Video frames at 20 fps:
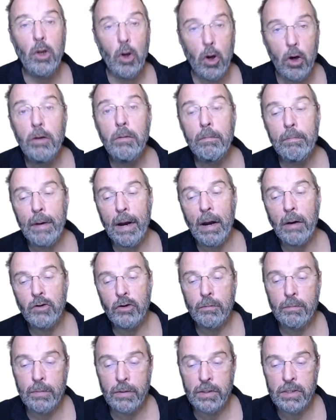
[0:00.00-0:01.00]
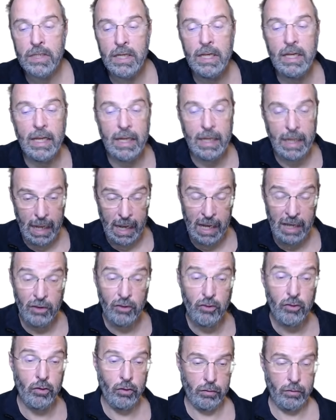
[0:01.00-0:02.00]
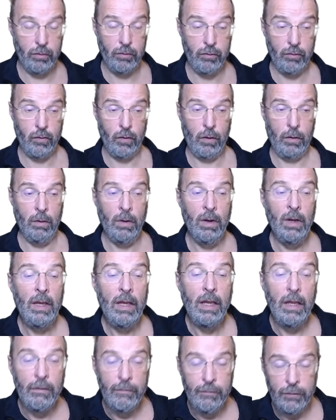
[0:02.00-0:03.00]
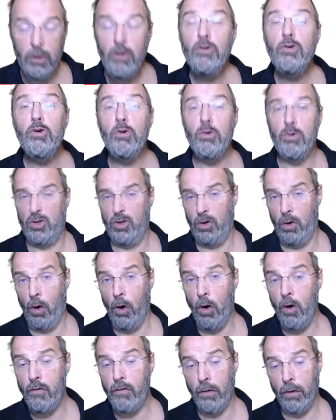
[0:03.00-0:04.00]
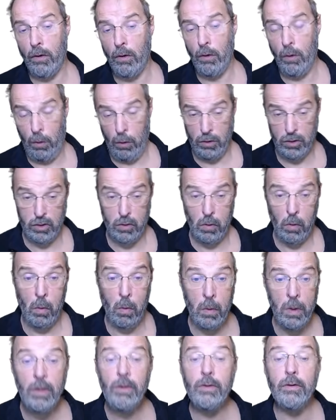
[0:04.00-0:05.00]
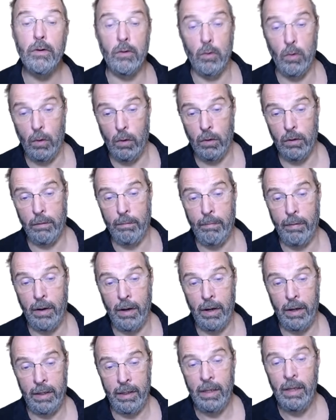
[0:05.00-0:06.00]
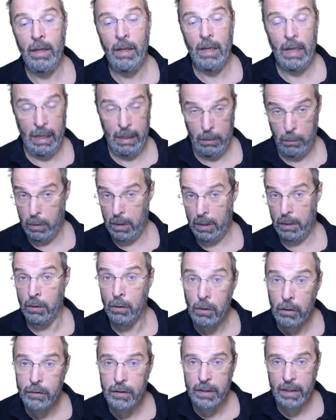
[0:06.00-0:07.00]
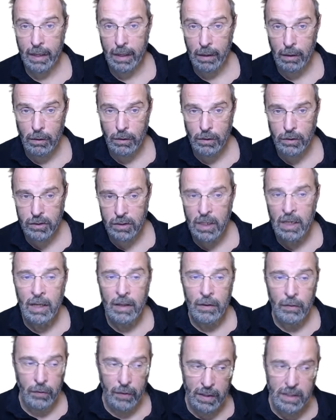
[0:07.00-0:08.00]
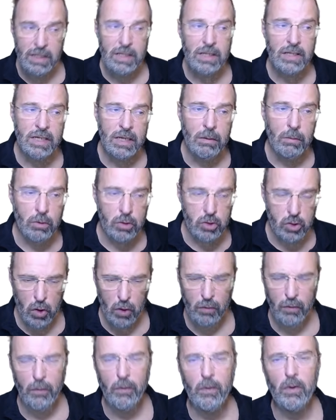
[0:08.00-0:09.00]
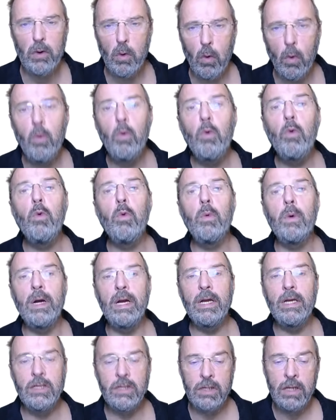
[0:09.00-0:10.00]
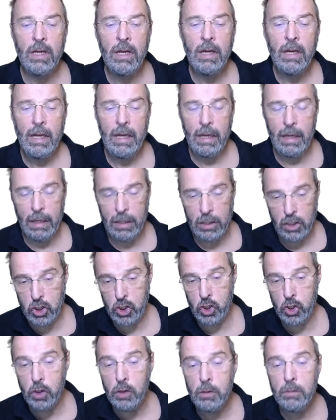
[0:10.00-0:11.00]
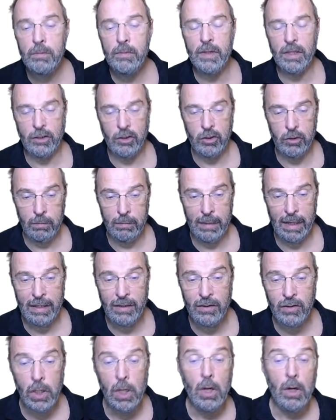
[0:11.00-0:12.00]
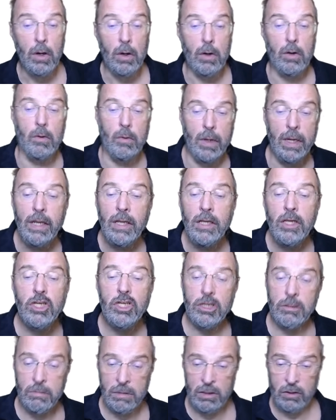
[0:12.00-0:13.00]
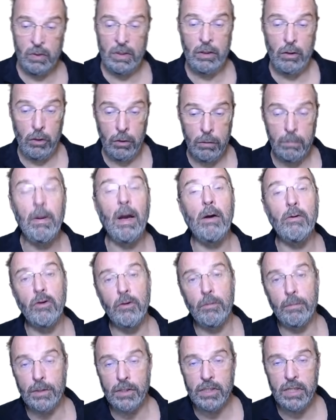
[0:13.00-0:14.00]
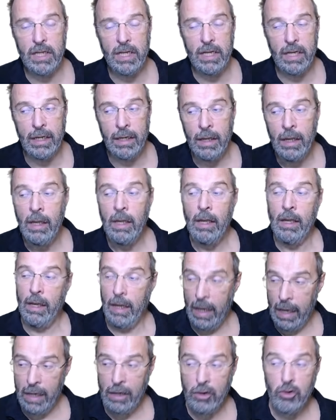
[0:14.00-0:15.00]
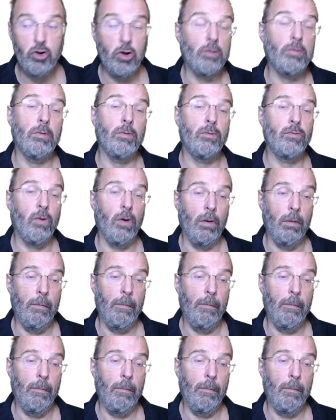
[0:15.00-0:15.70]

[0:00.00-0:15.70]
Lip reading: unbounded preceding and current row. If you use an over clause or with an order by and with nothing else, then SQL Server will always assume that you meant a range between unbounded preceding and current row.